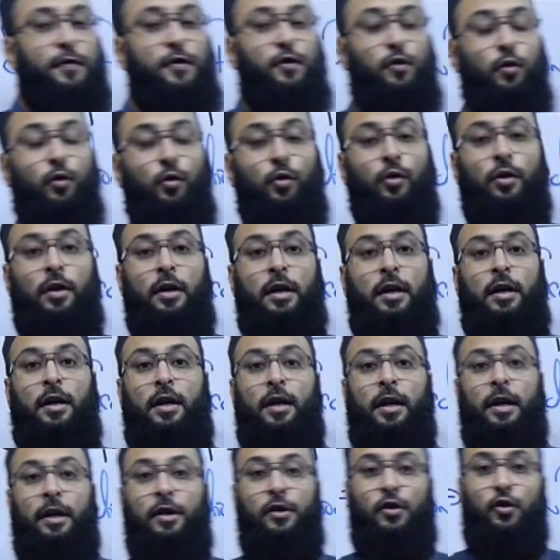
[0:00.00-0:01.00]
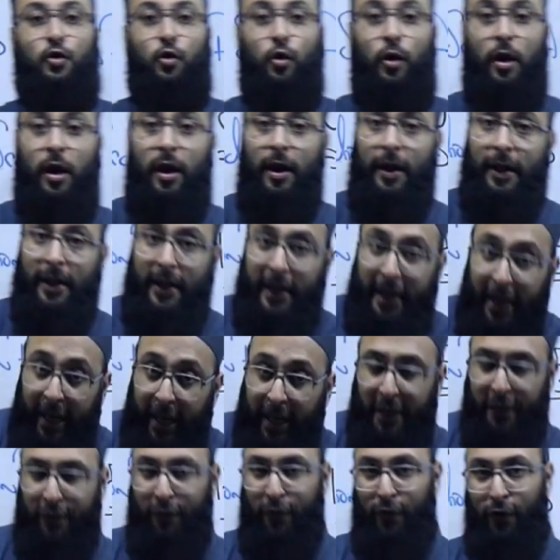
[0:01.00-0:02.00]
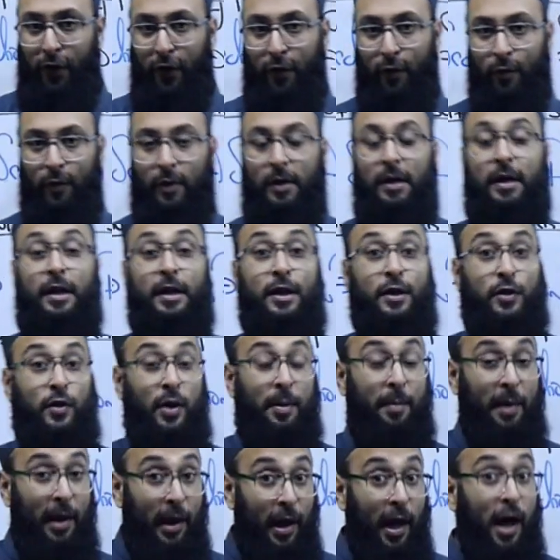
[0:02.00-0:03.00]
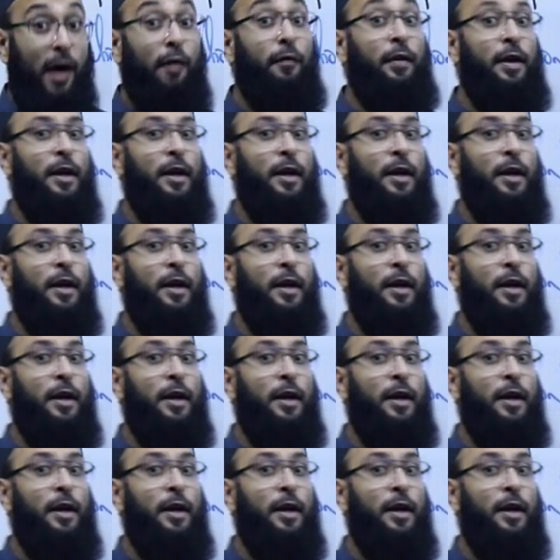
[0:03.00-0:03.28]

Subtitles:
to ensure are correct for you. So I'm allowing